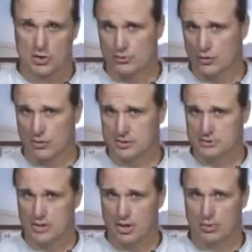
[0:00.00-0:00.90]
authorities
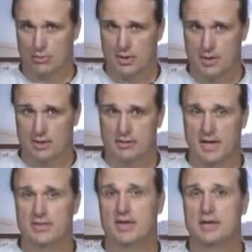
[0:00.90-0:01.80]
know
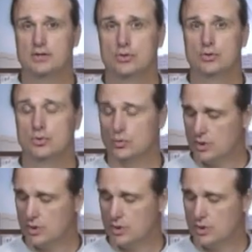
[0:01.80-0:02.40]
that they knew